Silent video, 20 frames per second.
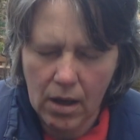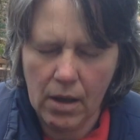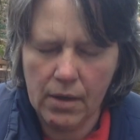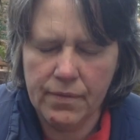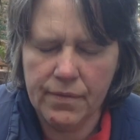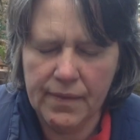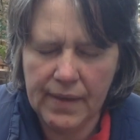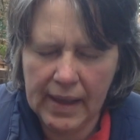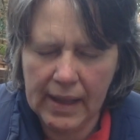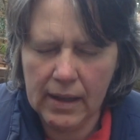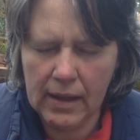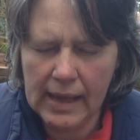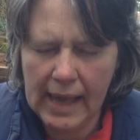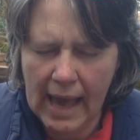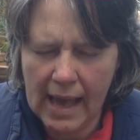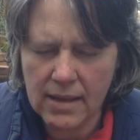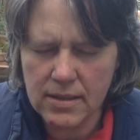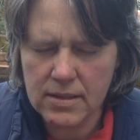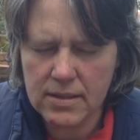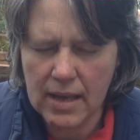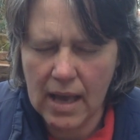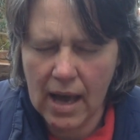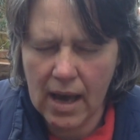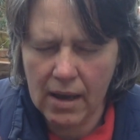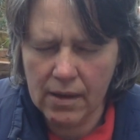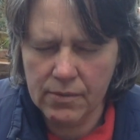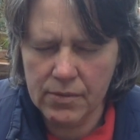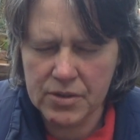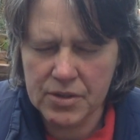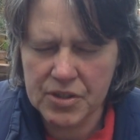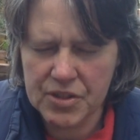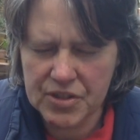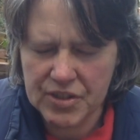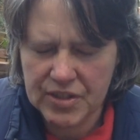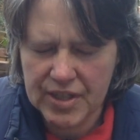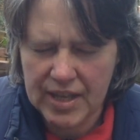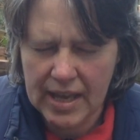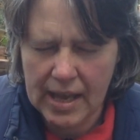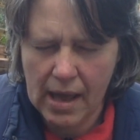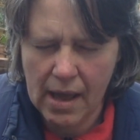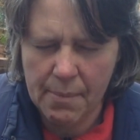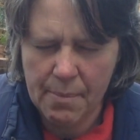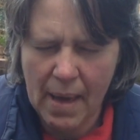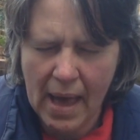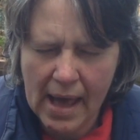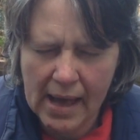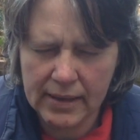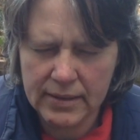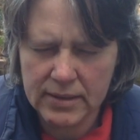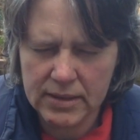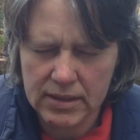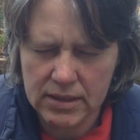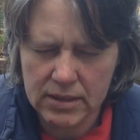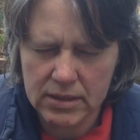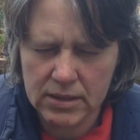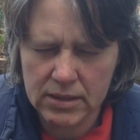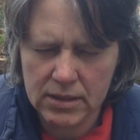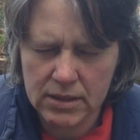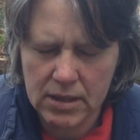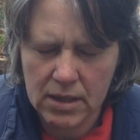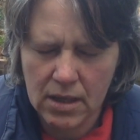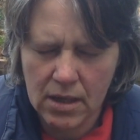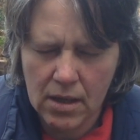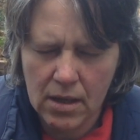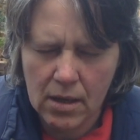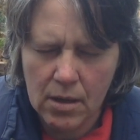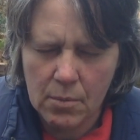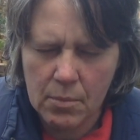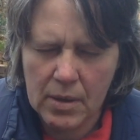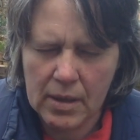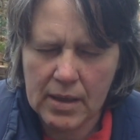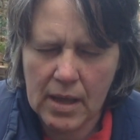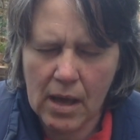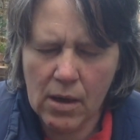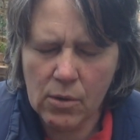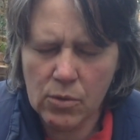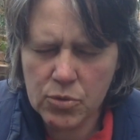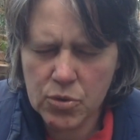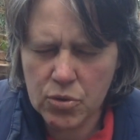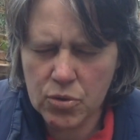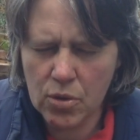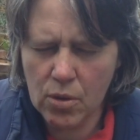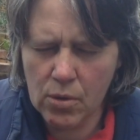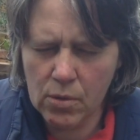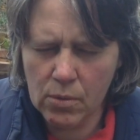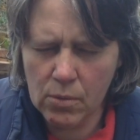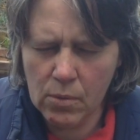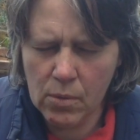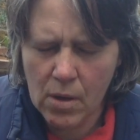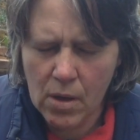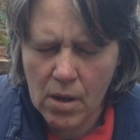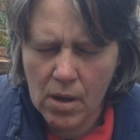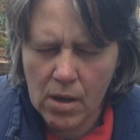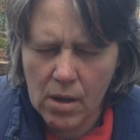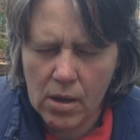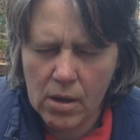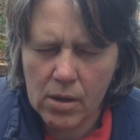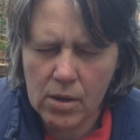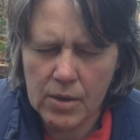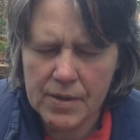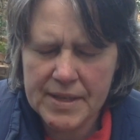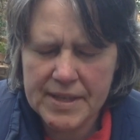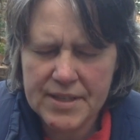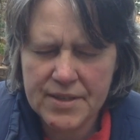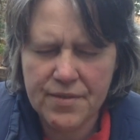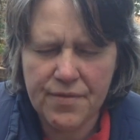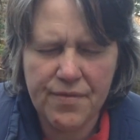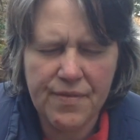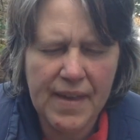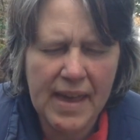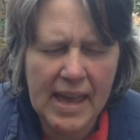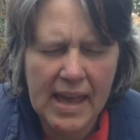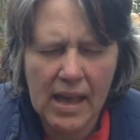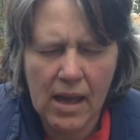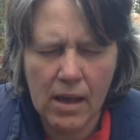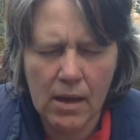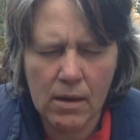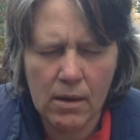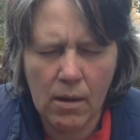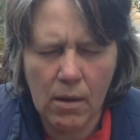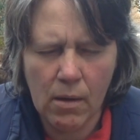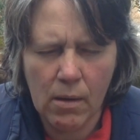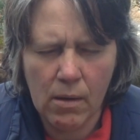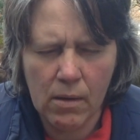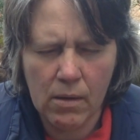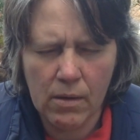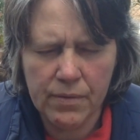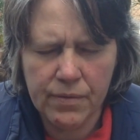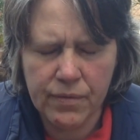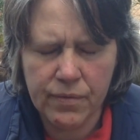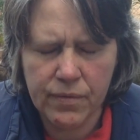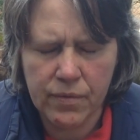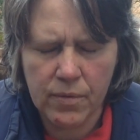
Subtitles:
feel, yes, I was abandoned, but I also got this fear of,